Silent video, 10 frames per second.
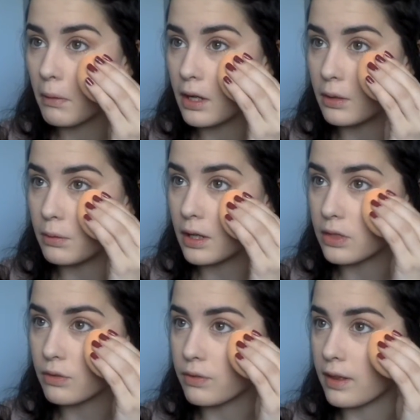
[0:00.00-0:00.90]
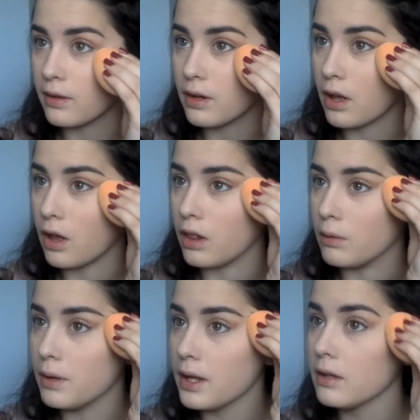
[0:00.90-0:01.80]
and it will get the fallout all
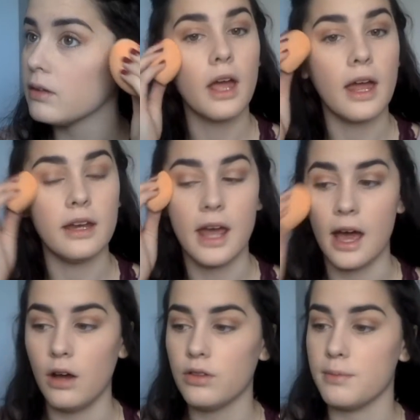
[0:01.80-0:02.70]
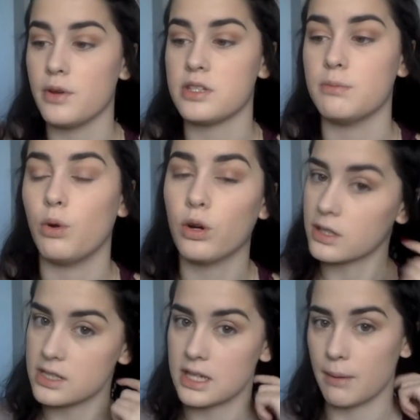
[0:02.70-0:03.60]
away. And now the most
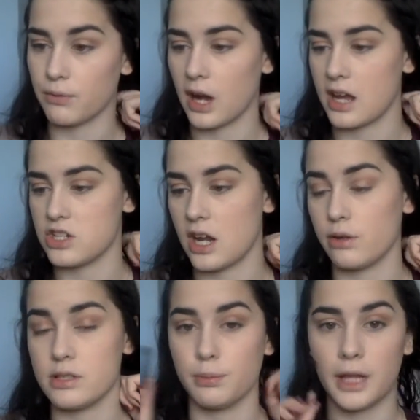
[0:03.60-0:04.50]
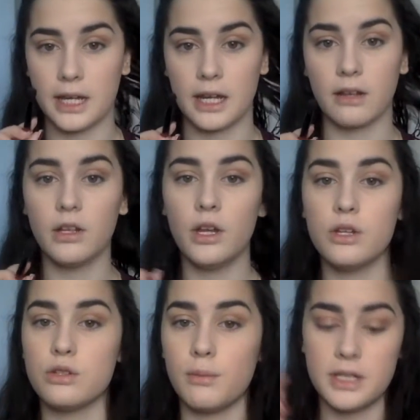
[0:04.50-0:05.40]
important step for eyeshadow is blending.
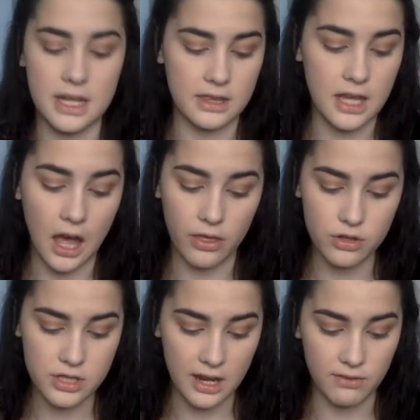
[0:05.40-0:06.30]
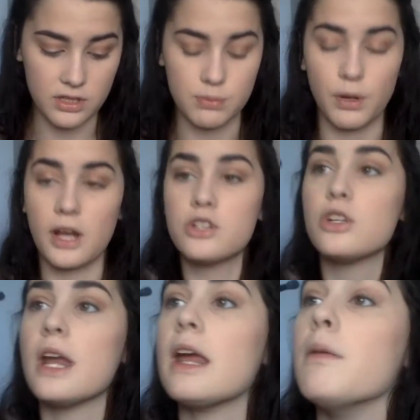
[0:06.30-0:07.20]
So I'm going to take the other side of this
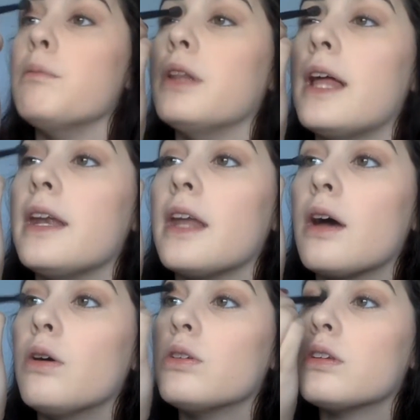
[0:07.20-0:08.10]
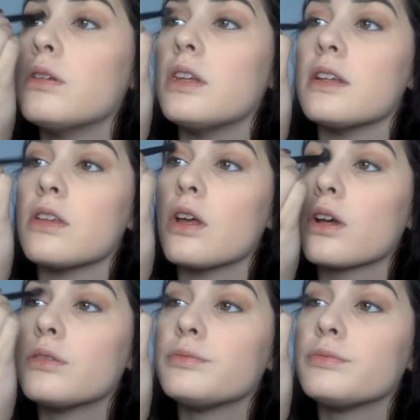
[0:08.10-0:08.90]
brush and blend out this look.